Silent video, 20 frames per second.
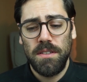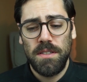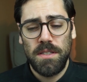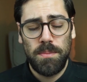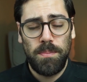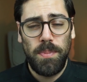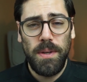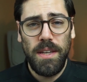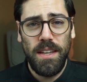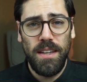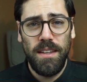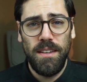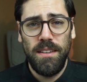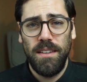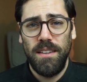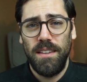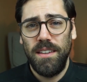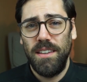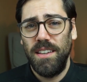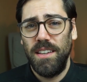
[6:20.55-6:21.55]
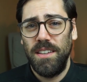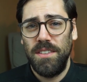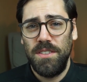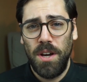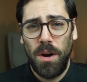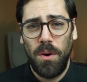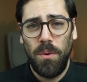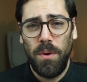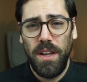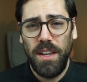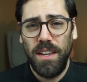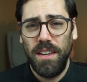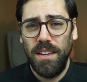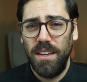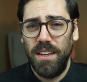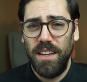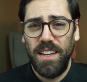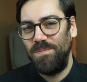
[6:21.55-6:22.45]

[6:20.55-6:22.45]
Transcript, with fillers: speed, towing,